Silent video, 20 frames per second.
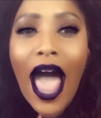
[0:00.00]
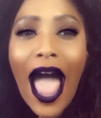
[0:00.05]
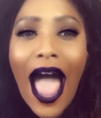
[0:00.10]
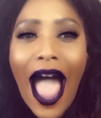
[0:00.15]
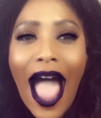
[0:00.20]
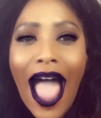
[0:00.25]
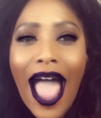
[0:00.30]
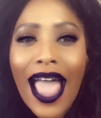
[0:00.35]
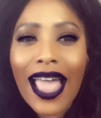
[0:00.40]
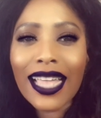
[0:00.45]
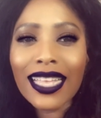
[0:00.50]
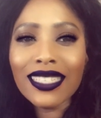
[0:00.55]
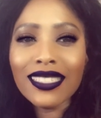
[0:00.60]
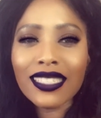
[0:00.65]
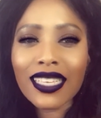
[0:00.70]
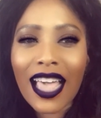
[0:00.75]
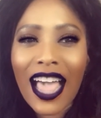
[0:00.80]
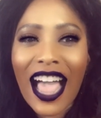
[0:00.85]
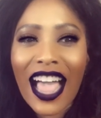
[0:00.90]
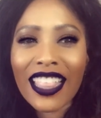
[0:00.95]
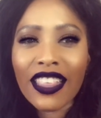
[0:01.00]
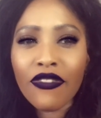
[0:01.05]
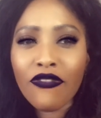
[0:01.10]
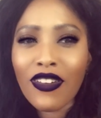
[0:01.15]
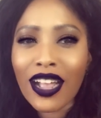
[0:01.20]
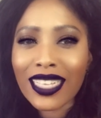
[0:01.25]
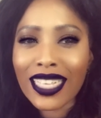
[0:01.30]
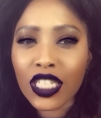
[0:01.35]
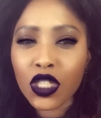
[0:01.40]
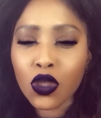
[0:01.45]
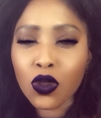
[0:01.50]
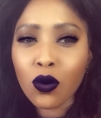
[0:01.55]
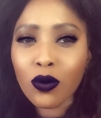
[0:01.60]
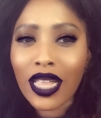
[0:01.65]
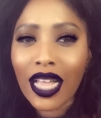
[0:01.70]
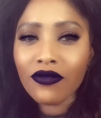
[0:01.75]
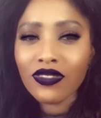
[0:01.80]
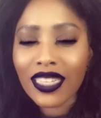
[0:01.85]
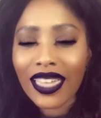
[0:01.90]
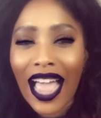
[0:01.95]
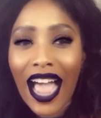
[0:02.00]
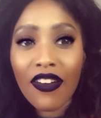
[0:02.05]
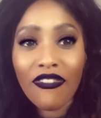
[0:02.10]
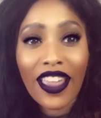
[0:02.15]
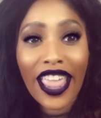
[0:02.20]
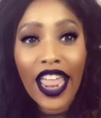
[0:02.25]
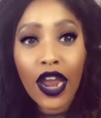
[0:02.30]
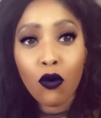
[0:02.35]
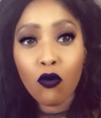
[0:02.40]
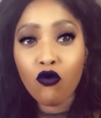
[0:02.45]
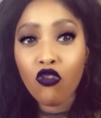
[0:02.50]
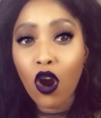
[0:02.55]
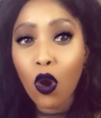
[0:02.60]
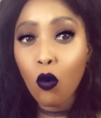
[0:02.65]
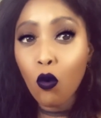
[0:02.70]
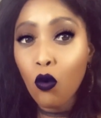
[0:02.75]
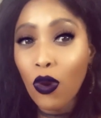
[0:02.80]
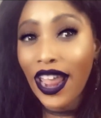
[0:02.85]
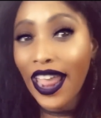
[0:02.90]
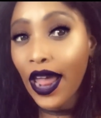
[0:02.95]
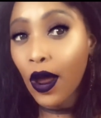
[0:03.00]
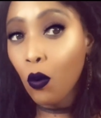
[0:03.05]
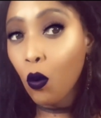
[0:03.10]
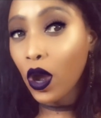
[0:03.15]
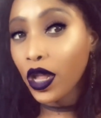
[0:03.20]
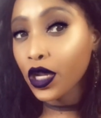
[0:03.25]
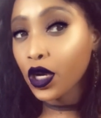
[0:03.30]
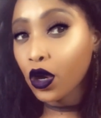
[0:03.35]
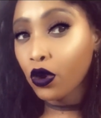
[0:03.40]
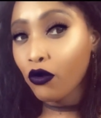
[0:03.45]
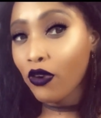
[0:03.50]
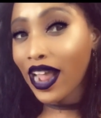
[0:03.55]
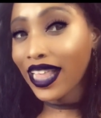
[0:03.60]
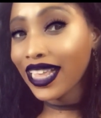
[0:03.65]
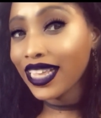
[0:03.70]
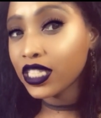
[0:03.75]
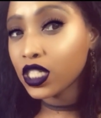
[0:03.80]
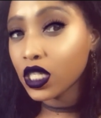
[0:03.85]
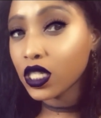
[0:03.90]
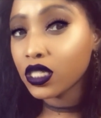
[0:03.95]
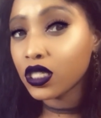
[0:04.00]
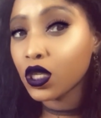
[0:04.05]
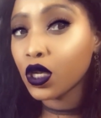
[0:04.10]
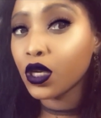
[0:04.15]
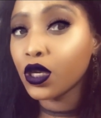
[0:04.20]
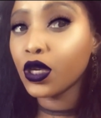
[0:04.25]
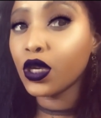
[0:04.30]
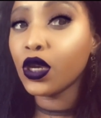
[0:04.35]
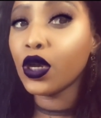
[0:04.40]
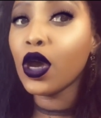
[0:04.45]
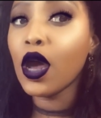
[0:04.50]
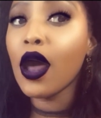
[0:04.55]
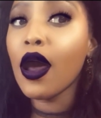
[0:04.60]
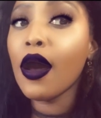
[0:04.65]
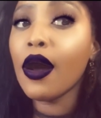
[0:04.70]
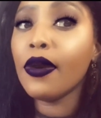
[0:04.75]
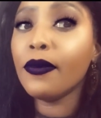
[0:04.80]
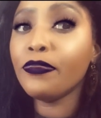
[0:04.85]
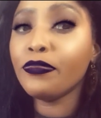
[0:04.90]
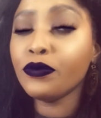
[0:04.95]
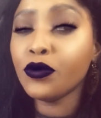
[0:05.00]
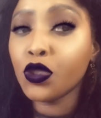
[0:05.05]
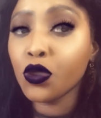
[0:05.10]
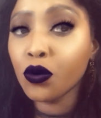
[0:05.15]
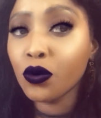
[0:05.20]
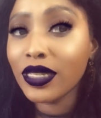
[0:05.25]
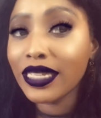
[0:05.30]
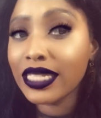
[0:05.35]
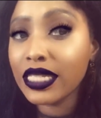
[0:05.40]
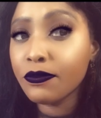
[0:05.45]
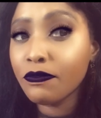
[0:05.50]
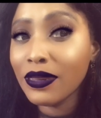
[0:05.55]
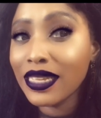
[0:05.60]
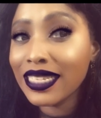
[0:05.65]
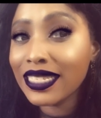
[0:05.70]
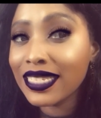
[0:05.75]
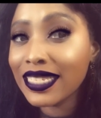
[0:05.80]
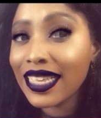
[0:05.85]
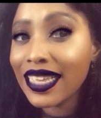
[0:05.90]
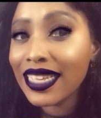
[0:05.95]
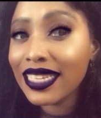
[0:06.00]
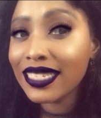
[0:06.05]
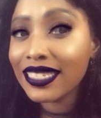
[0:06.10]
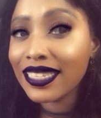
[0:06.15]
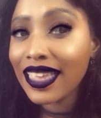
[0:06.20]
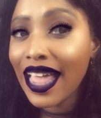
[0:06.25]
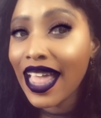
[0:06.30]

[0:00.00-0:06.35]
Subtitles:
and the fact that you don't have to have A1 credit to do this business.